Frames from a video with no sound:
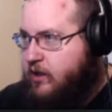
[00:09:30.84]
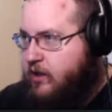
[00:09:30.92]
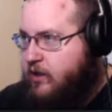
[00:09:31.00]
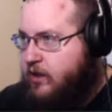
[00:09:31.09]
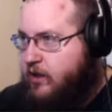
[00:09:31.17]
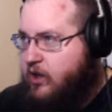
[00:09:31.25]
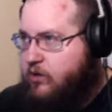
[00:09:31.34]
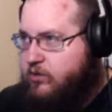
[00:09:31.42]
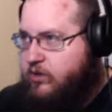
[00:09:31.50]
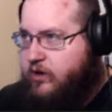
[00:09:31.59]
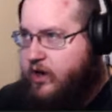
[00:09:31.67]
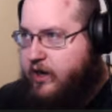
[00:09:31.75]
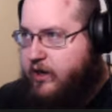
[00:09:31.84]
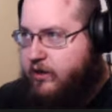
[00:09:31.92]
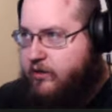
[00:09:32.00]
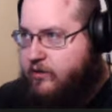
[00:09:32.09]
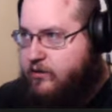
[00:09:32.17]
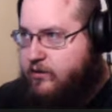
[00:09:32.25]
They coat your
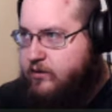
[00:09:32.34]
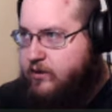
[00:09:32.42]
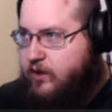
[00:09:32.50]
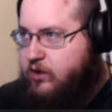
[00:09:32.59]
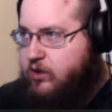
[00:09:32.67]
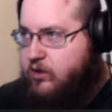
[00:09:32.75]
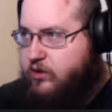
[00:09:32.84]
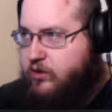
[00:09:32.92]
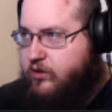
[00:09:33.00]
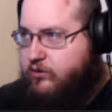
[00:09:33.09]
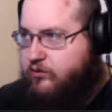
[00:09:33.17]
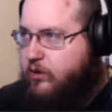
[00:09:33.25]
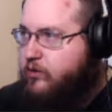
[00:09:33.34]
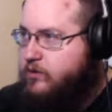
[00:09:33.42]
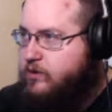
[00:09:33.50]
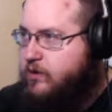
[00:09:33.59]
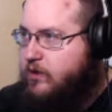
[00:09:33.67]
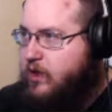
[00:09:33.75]
hair. They clog your
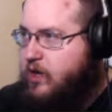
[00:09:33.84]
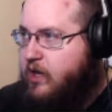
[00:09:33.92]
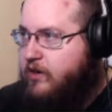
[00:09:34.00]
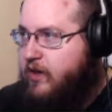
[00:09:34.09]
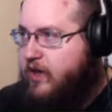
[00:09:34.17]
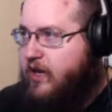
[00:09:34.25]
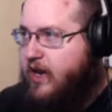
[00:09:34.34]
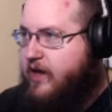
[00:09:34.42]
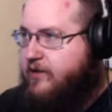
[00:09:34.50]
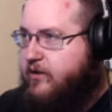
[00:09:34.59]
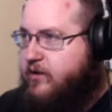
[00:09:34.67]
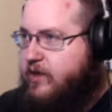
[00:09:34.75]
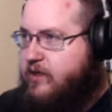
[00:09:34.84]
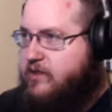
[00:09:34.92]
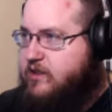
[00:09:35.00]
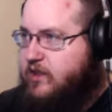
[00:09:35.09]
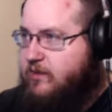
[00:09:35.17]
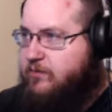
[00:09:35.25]
throat. They gather like
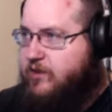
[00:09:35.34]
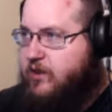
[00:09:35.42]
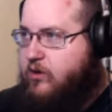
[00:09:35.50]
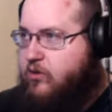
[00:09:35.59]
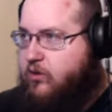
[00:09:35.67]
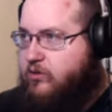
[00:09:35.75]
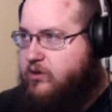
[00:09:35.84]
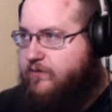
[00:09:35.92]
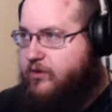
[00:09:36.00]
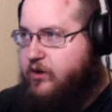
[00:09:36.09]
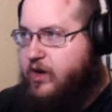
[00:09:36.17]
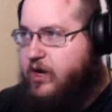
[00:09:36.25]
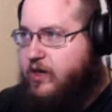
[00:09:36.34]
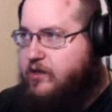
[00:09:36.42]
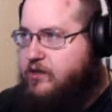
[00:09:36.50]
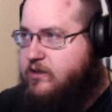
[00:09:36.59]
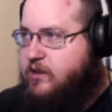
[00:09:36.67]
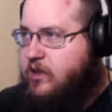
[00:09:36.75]
sleep in the corners of your
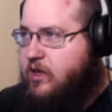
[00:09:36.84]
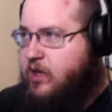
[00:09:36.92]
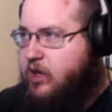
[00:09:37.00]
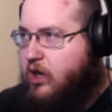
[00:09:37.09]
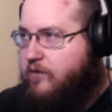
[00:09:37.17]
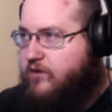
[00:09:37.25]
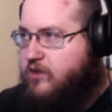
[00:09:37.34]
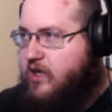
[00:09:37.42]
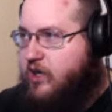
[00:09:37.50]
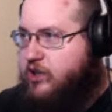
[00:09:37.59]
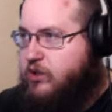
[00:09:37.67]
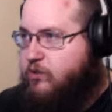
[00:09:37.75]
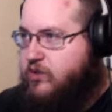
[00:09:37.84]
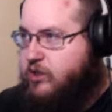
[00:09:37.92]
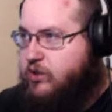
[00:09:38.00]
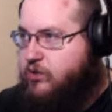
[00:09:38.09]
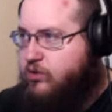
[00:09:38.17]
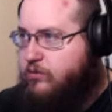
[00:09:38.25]
eyes. Conversation with the
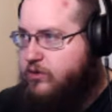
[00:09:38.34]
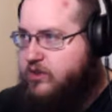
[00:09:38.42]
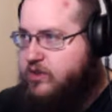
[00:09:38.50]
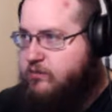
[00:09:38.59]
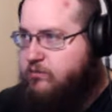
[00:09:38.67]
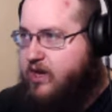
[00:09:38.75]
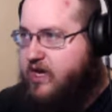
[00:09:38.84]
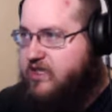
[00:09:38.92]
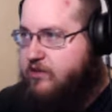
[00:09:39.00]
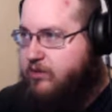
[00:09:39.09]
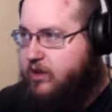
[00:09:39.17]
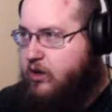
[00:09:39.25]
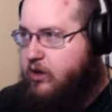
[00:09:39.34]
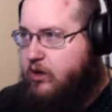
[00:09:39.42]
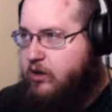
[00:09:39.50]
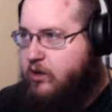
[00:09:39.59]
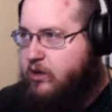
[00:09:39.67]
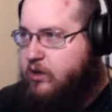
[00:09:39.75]
shroomers is impossibly
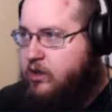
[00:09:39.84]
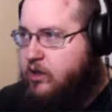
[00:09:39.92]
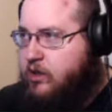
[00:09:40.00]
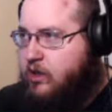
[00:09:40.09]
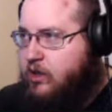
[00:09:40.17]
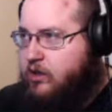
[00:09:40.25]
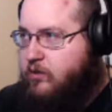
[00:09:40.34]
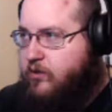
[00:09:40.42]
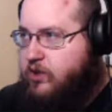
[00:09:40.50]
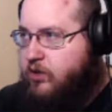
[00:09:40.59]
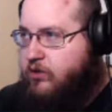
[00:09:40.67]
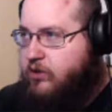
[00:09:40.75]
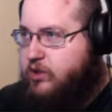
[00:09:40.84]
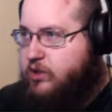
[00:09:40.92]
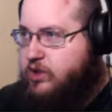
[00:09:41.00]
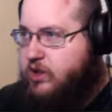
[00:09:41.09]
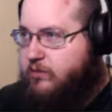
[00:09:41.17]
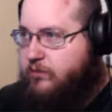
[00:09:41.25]
hard. You return to the
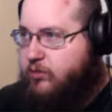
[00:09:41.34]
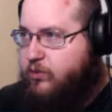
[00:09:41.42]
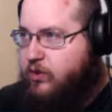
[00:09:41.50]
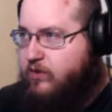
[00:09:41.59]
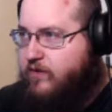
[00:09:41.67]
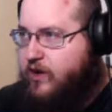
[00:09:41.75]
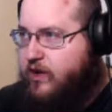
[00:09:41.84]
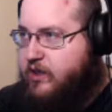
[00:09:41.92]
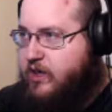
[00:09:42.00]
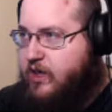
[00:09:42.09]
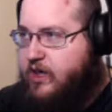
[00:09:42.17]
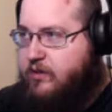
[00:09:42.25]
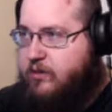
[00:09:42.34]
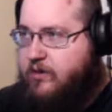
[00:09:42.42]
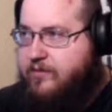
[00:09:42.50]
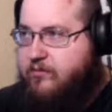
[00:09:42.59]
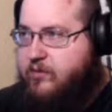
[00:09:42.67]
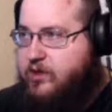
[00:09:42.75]
ship, where you find a tiny
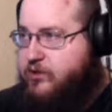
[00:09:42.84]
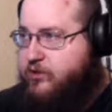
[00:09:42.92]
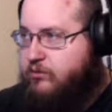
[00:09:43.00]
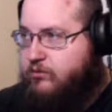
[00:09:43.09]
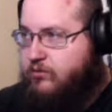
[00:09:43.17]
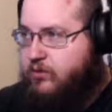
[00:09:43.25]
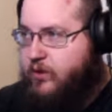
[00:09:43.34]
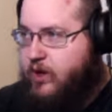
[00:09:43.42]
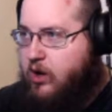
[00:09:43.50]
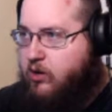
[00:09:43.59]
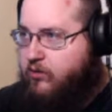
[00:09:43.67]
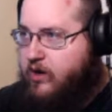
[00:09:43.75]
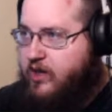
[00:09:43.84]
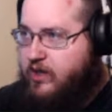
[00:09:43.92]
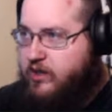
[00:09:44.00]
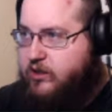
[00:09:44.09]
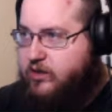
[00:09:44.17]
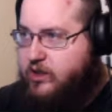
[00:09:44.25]
purple mushroom growing already
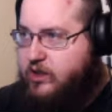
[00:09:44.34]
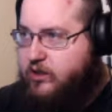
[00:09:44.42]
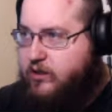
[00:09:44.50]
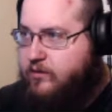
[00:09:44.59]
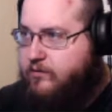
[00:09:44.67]
in your ear.